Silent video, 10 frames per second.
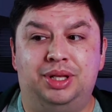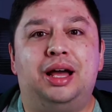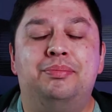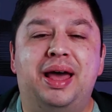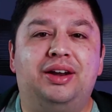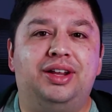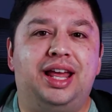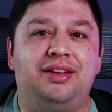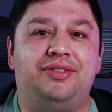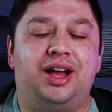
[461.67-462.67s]
Battery
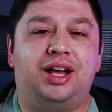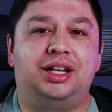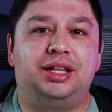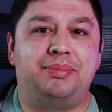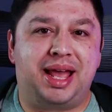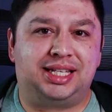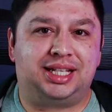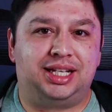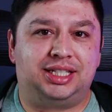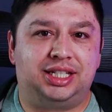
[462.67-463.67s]
life on the
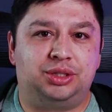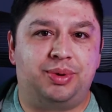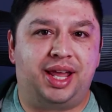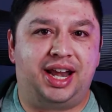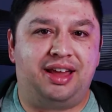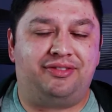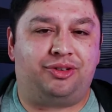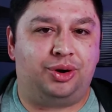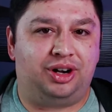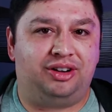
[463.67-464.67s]
Basketless is rated at
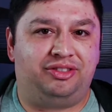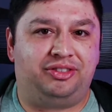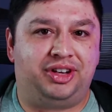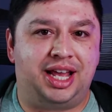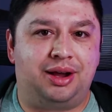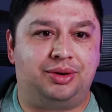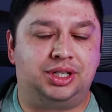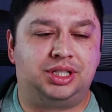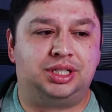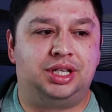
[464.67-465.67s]
450
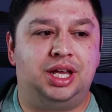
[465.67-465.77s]
hours.